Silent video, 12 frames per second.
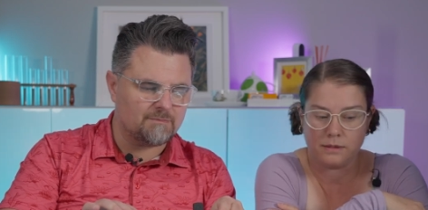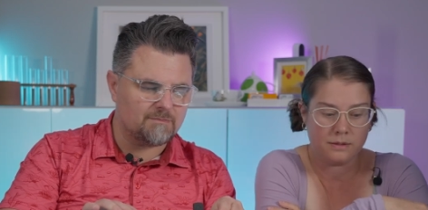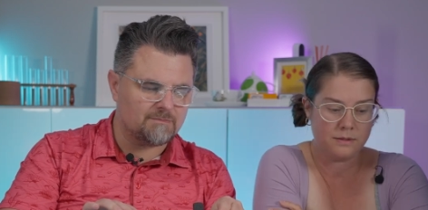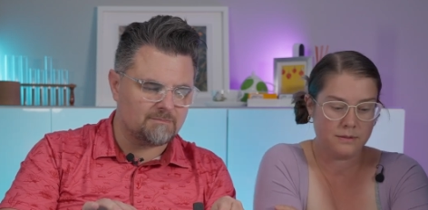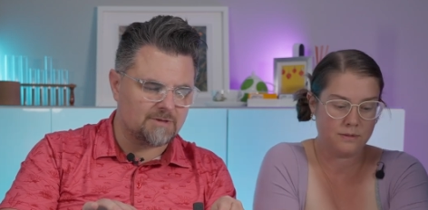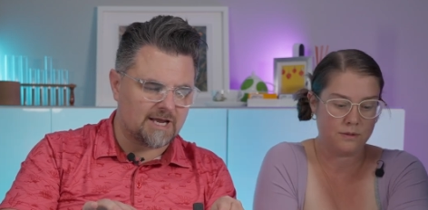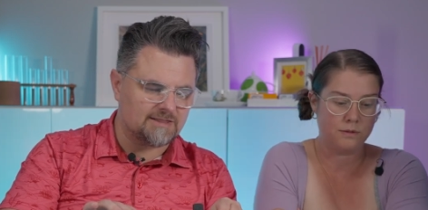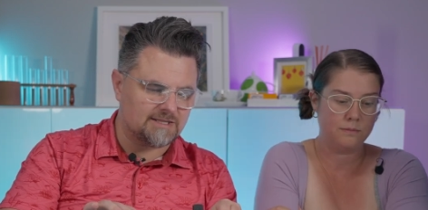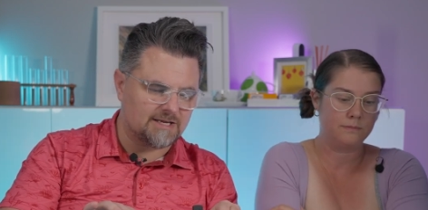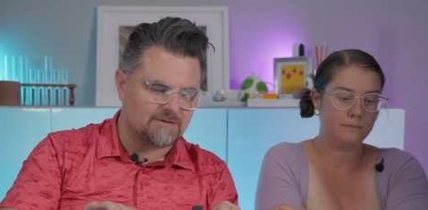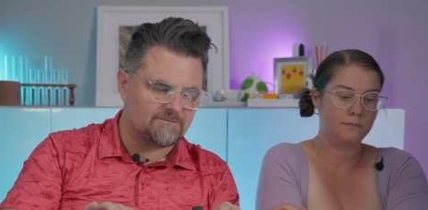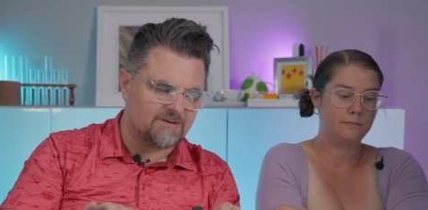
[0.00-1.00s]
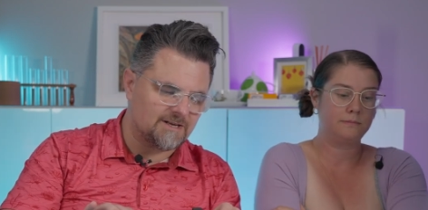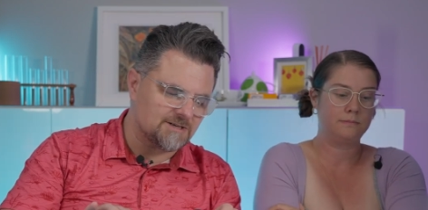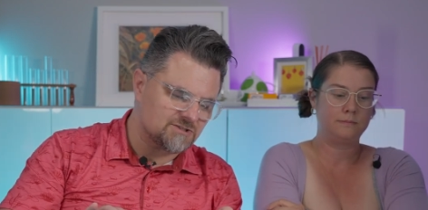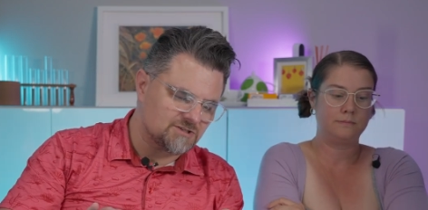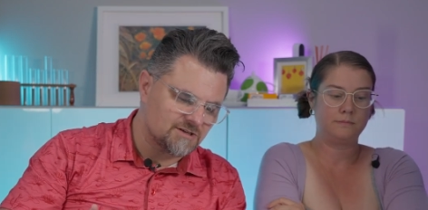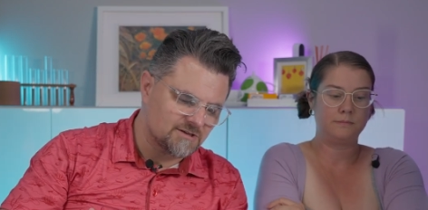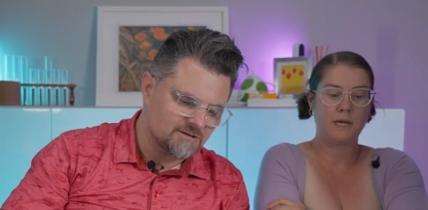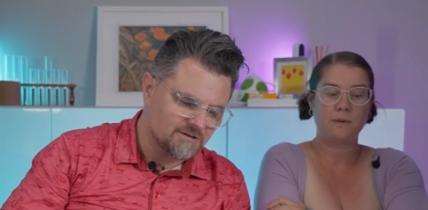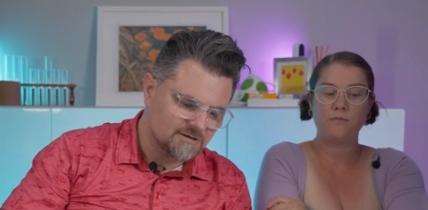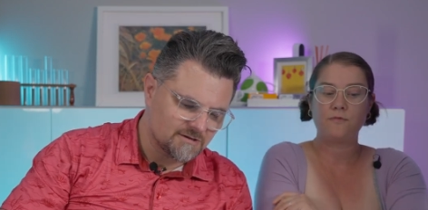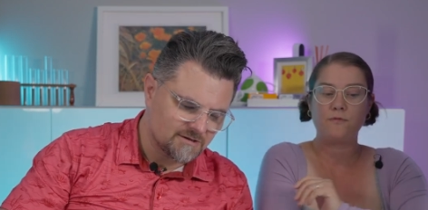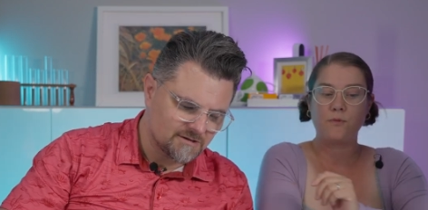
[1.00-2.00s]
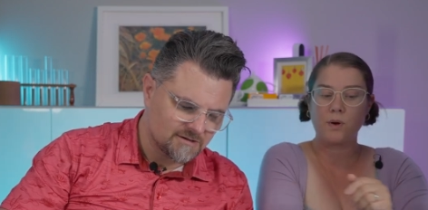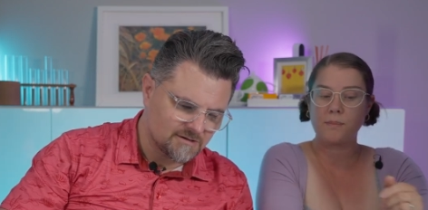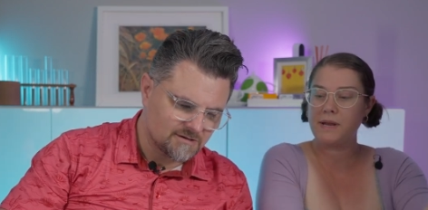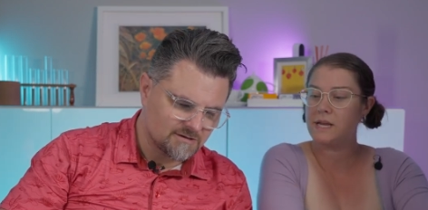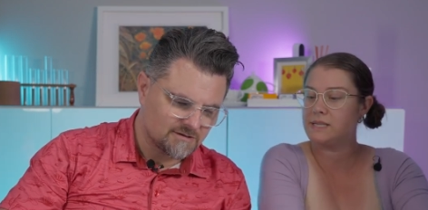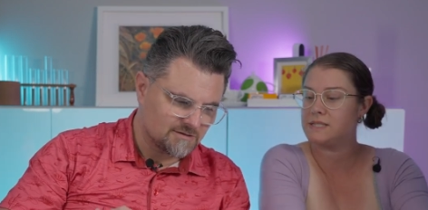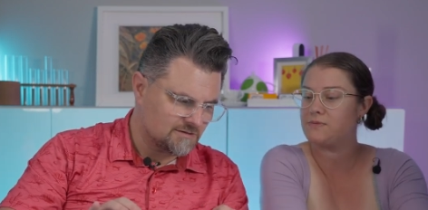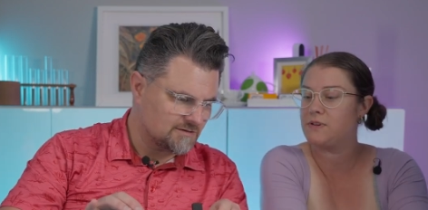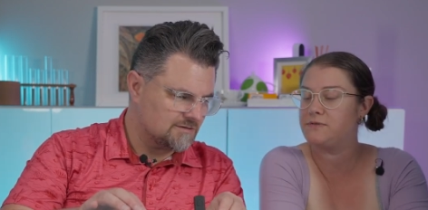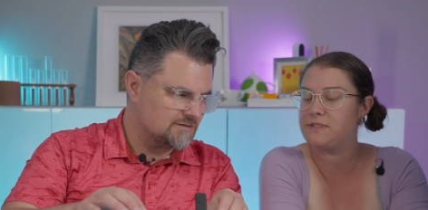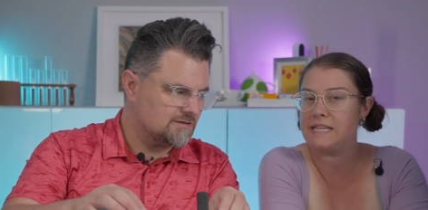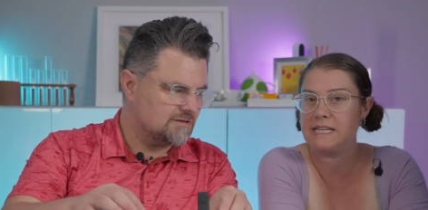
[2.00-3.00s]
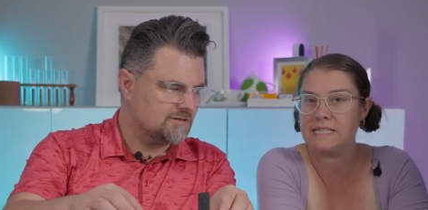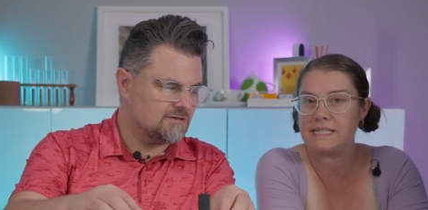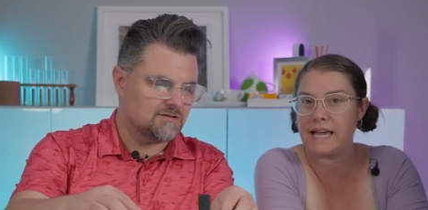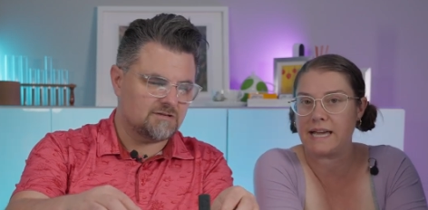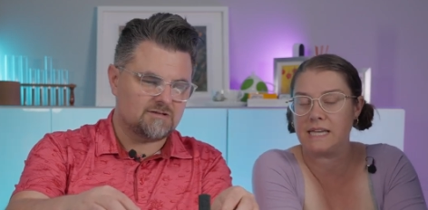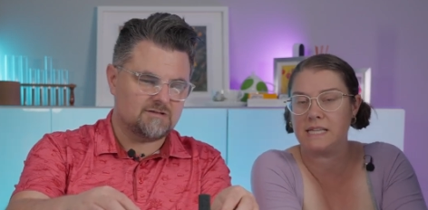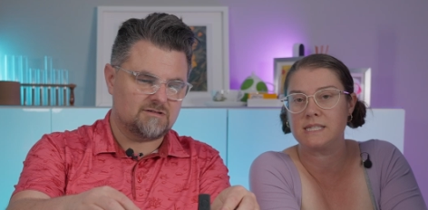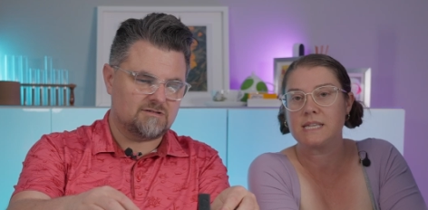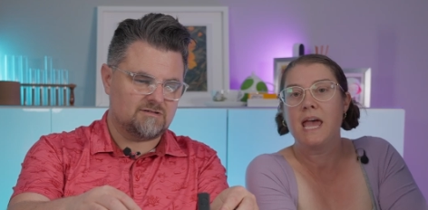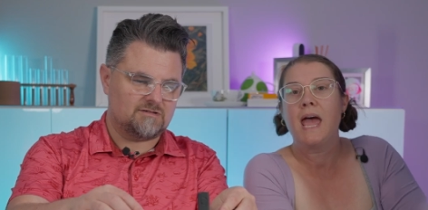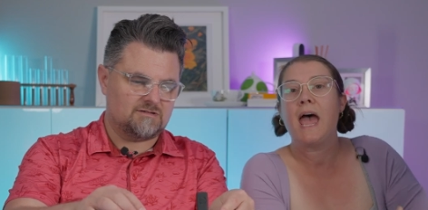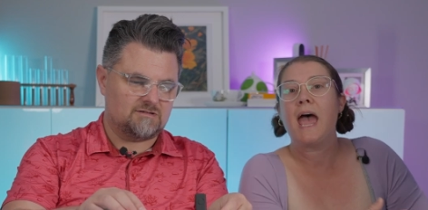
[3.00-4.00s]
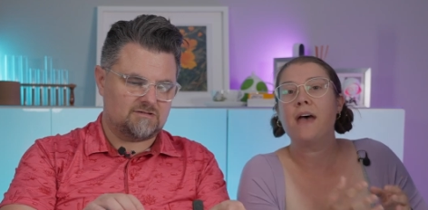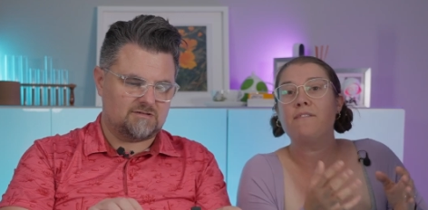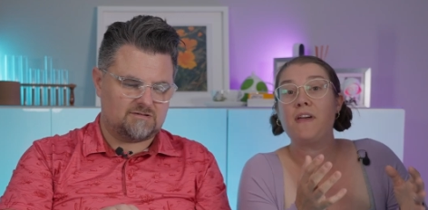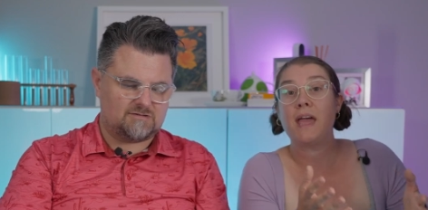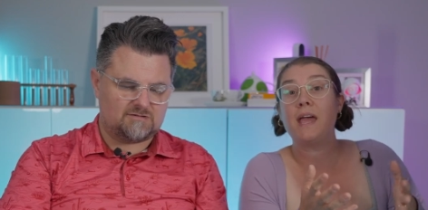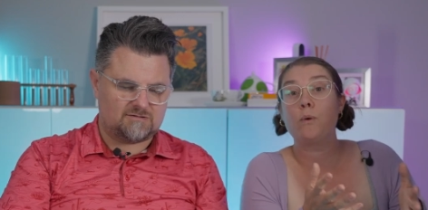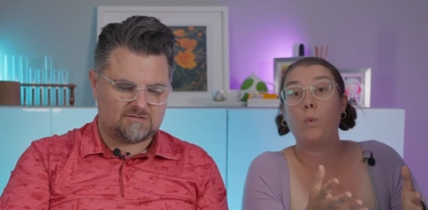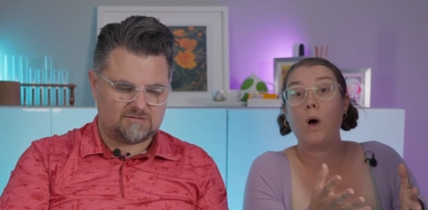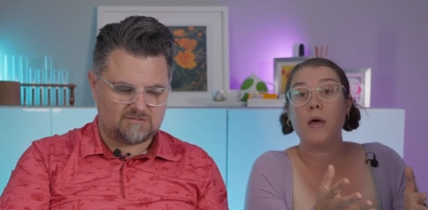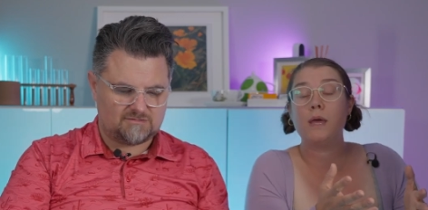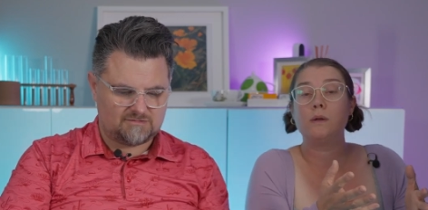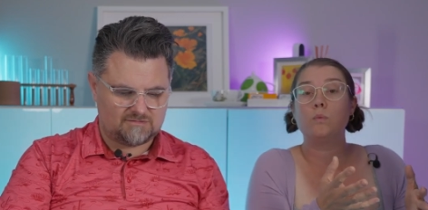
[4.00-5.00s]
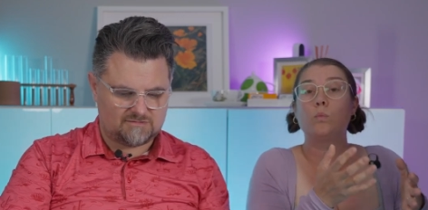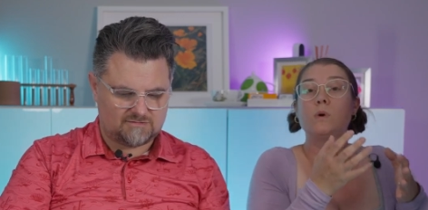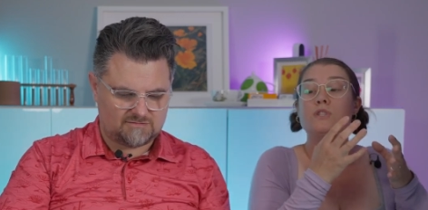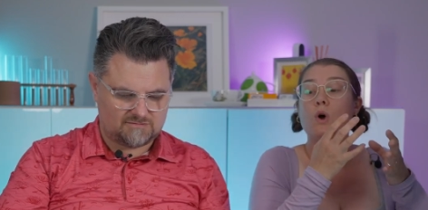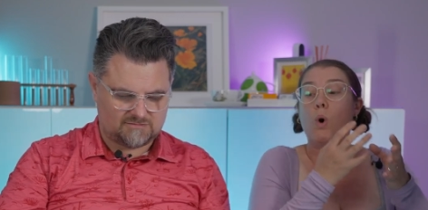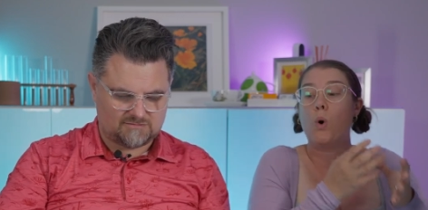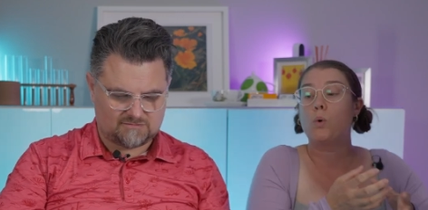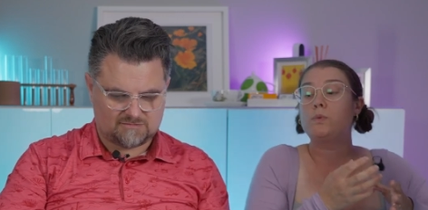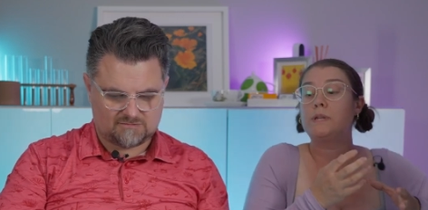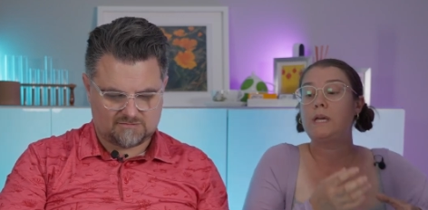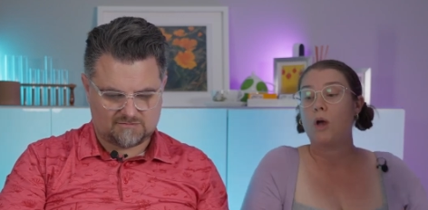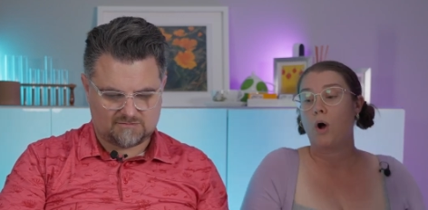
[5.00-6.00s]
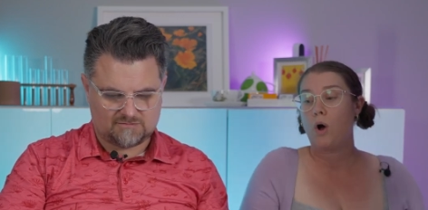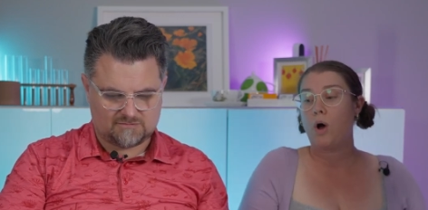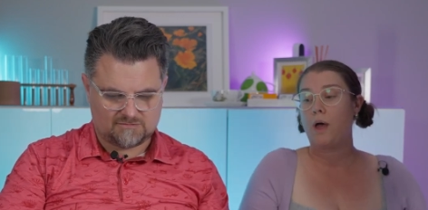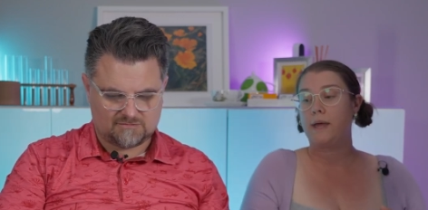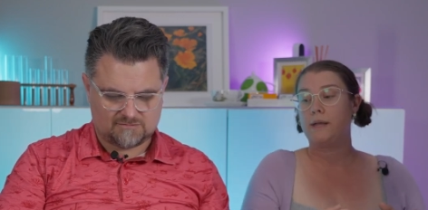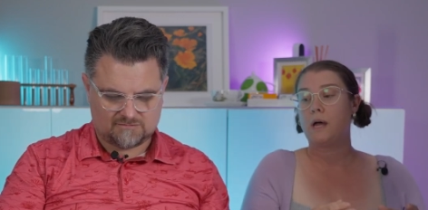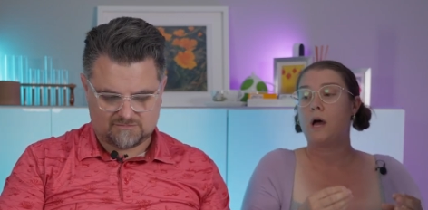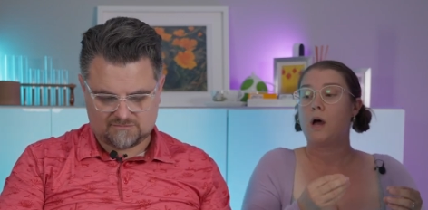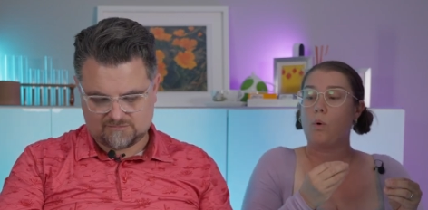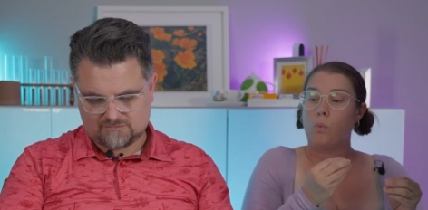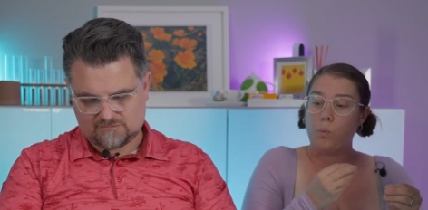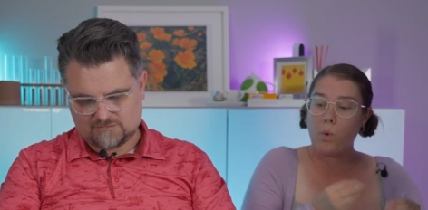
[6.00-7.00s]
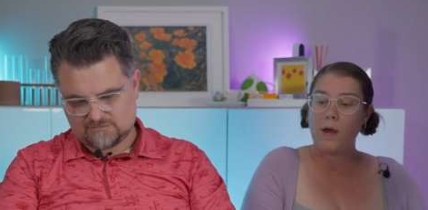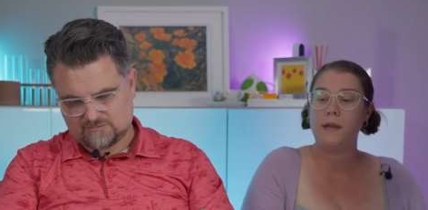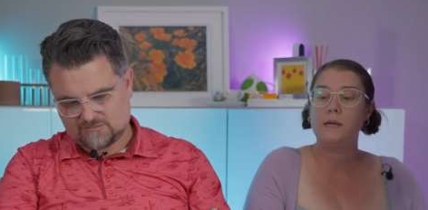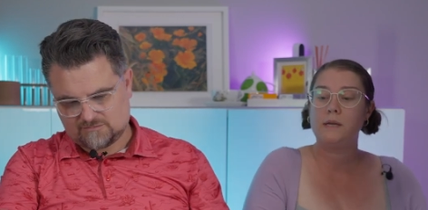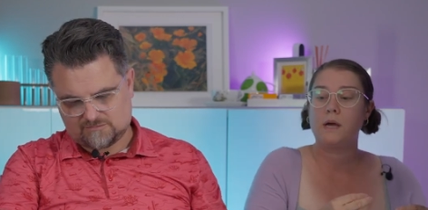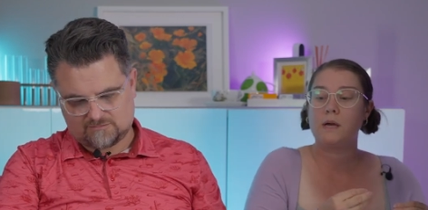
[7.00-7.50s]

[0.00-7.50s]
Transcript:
Speaker 1: Oh, I think it finished.
Speaker 2: Yep, four minutes, fifteen seconds. F A one was only on one